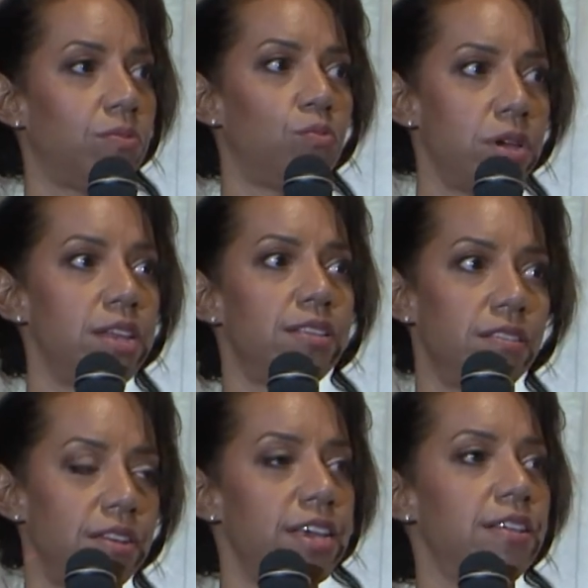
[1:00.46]
we
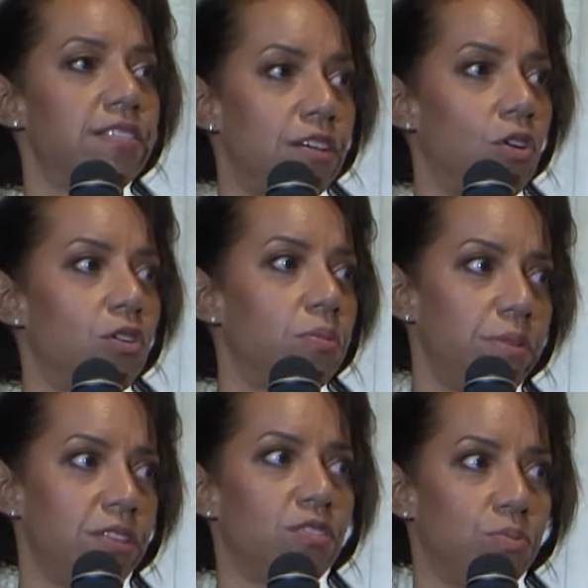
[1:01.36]
need to all
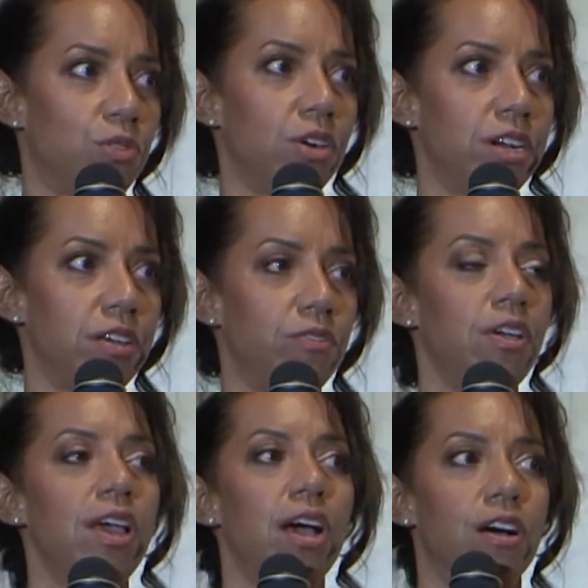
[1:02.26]
be supportive
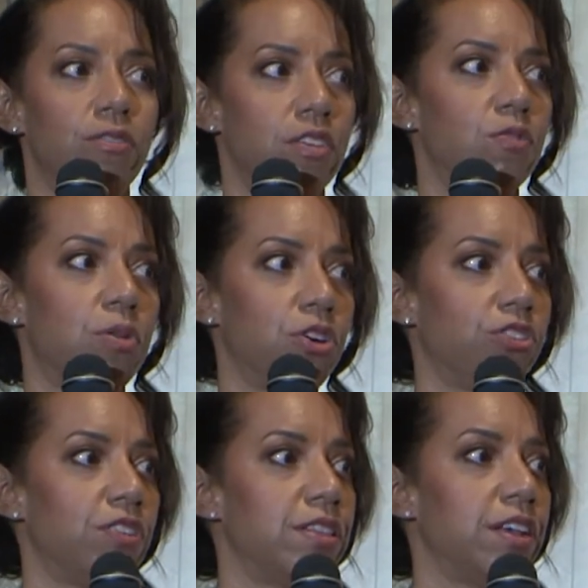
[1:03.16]
of this person